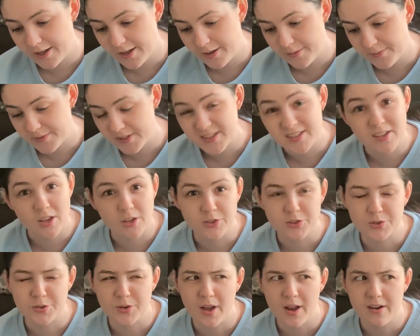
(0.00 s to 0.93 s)
this is
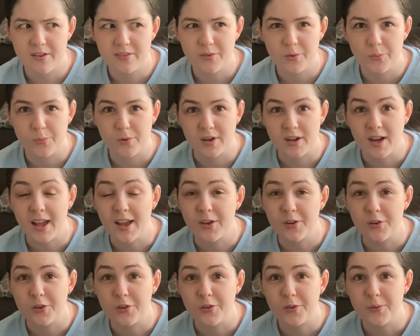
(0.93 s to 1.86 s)
also kind of a weird
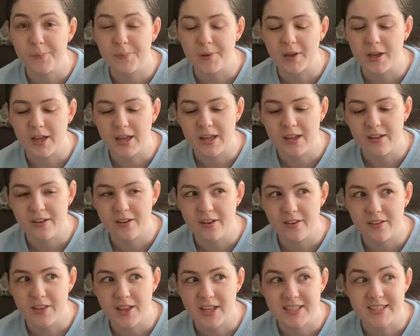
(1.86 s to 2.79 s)
angle, but
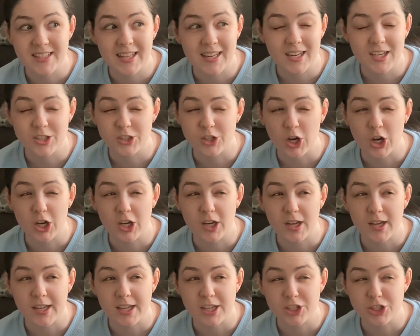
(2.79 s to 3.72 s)
it's getting
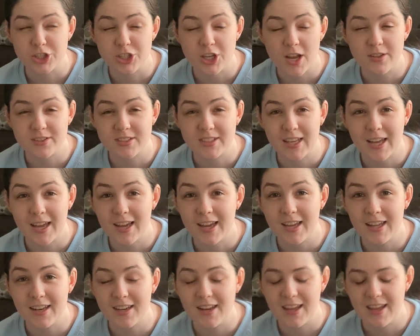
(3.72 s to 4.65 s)
dark-ish
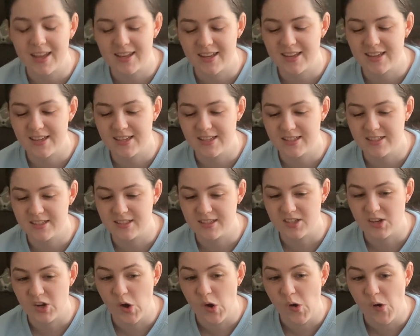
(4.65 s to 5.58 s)
outside, and
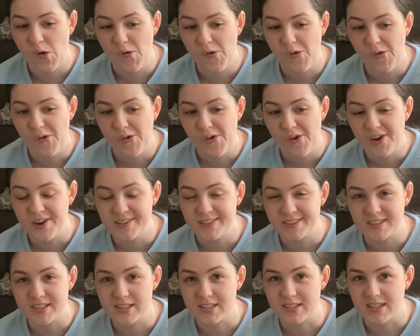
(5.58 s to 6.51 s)

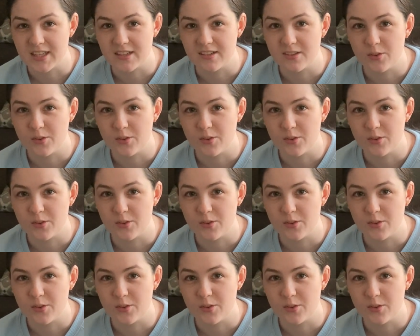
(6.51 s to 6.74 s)
this is like